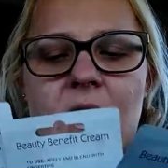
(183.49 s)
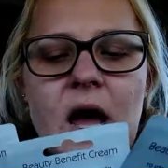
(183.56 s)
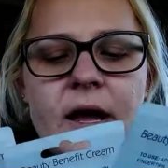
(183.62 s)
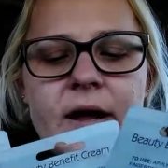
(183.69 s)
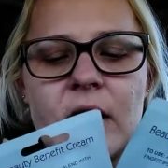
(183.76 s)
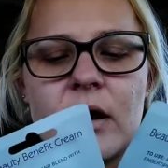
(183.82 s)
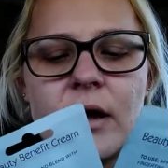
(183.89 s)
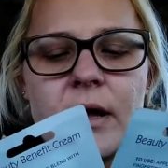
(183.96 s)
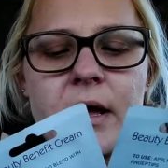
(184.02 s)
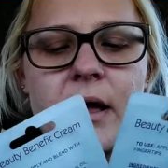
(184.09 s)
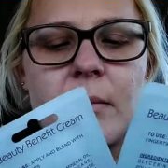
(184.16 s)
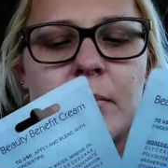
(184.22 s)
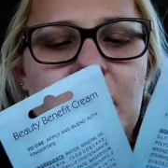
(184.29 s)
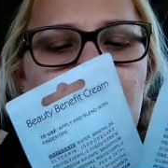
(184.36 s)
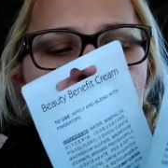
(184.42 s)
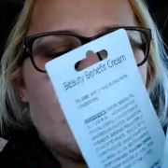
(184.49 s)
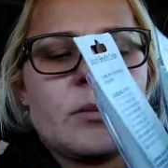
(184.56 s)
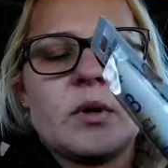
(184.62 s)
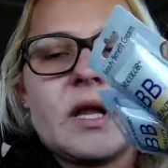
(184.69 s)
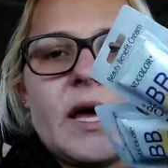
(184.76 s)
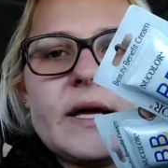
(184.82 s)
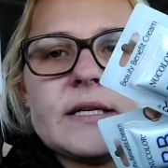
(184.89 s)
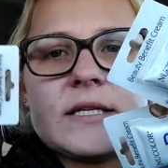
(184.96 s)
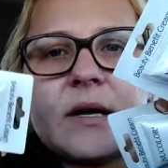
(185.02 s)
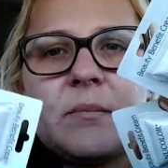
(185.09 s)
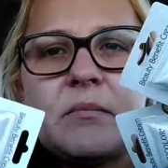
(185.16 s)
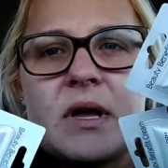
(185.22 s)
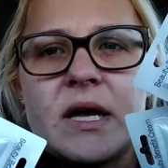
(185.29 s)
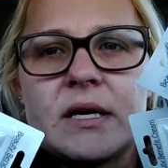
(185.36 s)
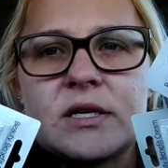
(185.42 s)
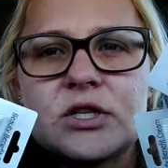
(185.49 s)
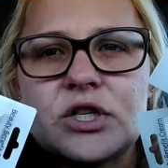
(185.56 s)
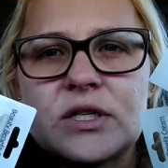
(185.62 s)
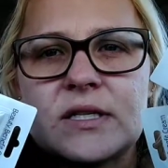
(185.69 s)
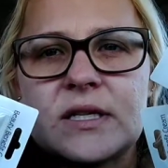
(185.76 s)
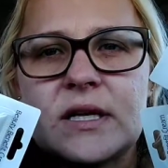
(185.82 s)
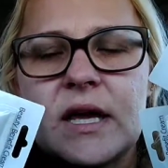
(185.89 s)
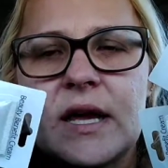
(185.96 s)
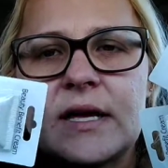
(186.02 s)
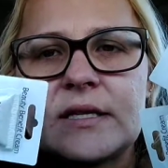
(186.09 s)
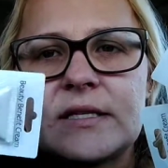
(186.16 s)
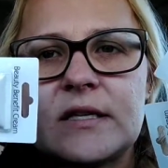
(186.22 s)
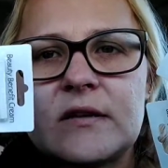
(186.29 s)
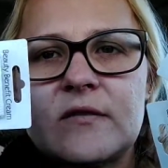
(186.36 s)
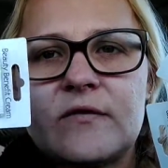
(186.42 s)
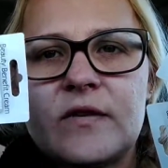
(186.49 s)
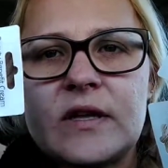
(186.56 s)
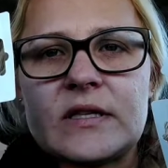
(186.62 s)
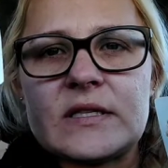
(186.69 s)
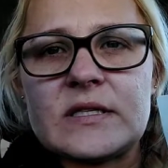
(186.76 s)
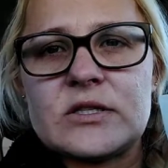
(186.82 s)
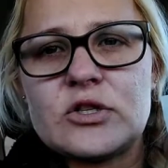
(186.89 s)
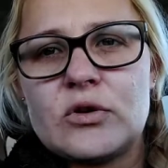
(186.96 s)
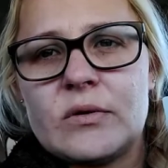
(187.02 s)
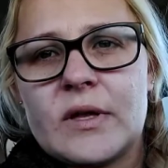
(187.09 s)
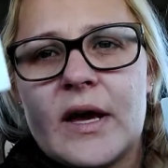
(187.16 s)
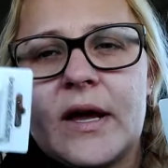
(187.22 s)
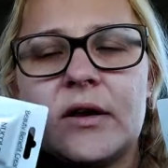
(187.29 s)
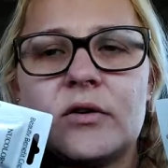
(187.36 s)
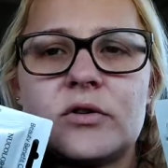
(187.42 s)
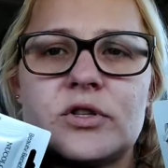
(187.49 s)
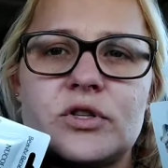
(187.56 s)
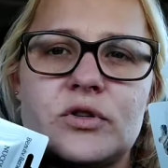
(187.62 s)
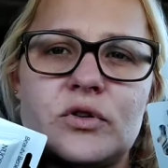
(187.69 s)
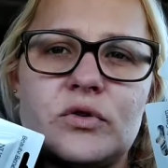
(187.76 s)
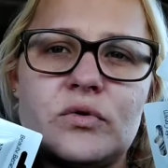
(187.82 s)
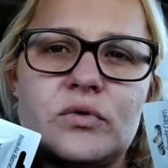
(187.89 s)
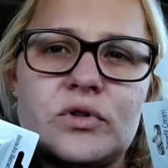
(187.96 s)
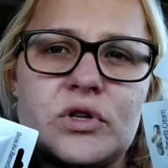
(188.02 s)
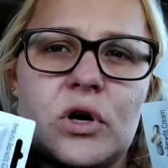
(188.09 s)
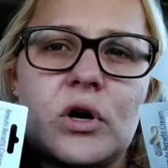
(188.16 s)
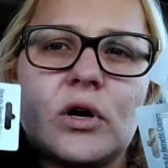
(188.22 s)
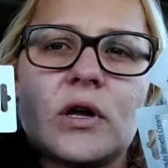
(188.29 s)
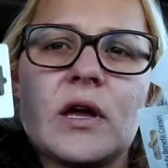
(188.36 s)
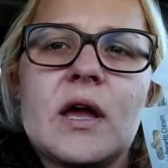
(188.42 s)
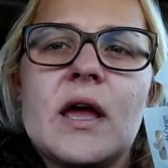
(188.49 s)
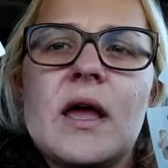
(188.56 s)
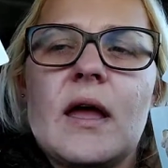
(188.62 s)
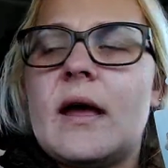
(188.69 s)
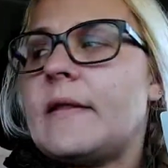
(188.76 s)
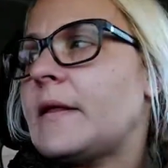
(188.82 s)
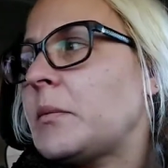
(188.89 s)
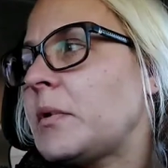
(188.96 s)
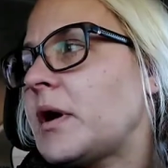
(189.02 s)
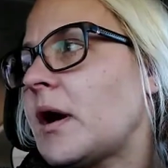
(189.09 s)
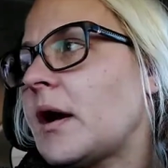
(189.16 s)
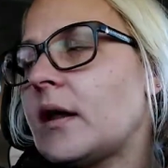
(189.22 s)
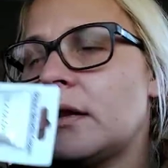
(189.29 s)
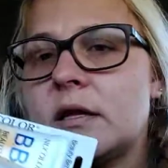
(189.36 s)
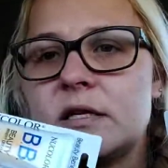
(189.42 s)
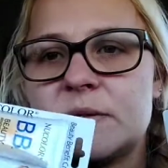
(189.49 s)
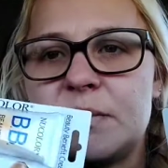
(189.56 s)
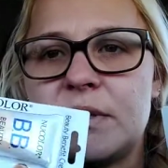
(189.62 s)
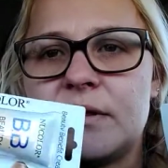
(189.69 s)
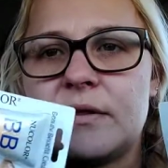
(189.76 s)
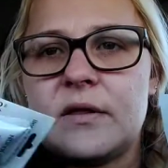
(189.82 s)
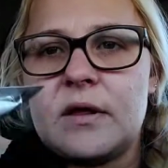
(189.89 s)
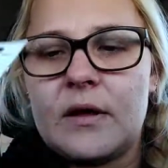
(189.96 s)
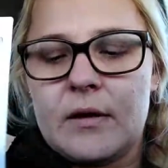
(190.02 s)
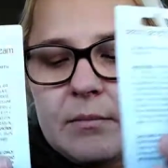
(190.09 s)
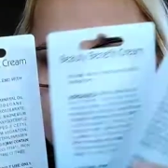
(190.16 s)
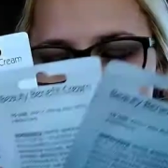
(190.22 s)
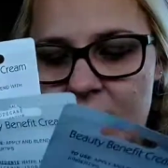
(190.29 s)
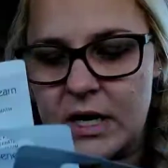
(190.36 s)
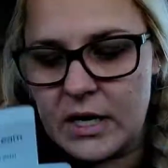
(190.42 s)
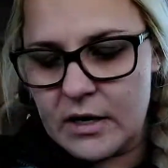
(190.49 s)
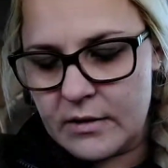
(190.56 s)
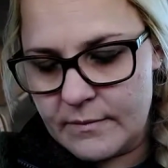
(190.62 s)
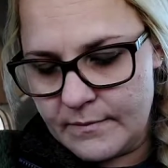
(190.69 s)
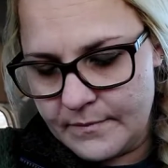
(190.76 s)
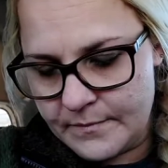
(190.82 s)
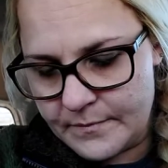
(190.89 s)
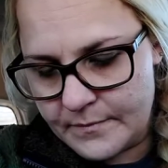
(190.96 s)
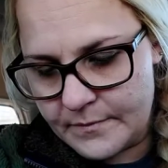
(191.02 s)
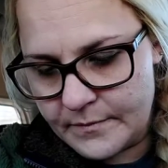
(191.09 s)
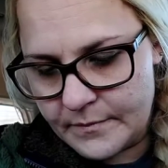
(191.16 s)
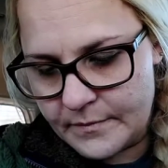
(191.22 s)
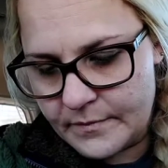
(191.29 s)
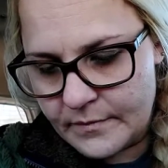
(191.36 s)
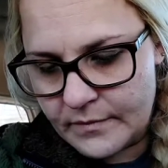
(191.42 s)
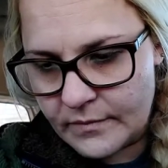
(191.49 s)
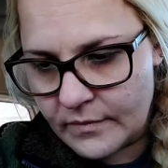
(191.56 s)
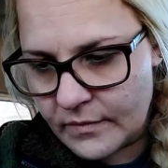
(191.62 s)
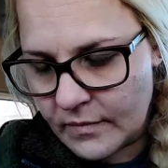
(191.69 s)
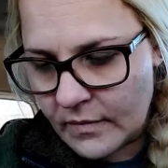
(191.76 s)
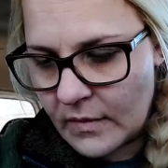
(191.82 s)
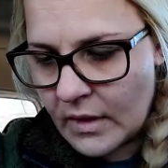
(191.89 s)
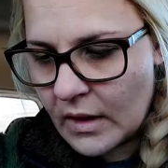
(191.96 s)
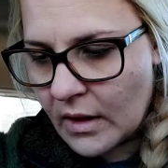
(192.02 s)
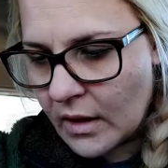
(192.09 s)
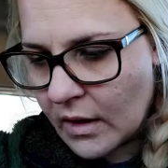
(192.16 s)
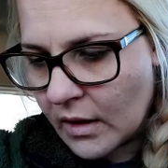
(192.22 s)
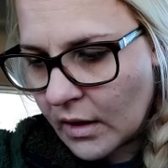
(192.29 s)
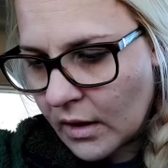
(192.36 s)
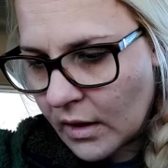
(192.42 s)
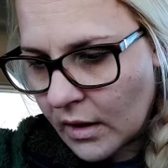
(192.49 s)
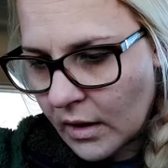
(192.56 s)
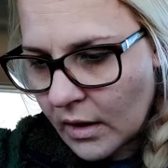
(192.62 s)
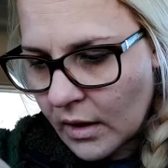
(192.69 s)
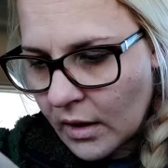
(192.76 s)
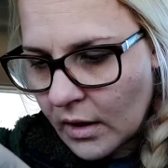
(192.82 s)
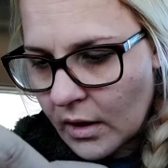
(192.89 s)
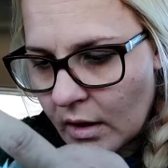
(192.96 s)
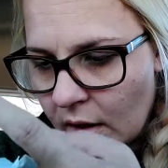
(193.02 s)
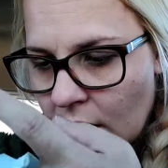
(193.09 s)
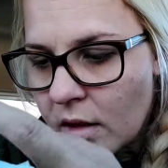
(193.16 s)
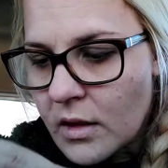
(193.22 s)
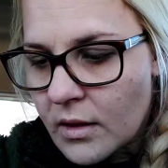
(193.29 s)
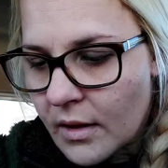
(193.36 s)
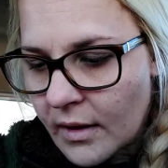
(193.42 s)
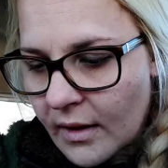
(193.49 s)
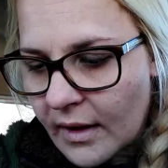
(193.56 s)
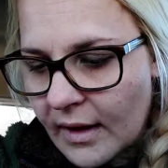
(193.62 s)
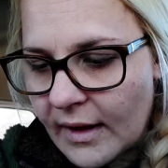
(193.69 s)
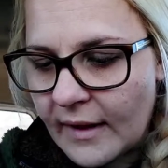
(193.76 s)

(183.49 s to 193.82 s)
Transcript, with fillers: I got medium light to mix just in case if it's too light or too dark. And then we got Elizabeth the medium. Because I'm light.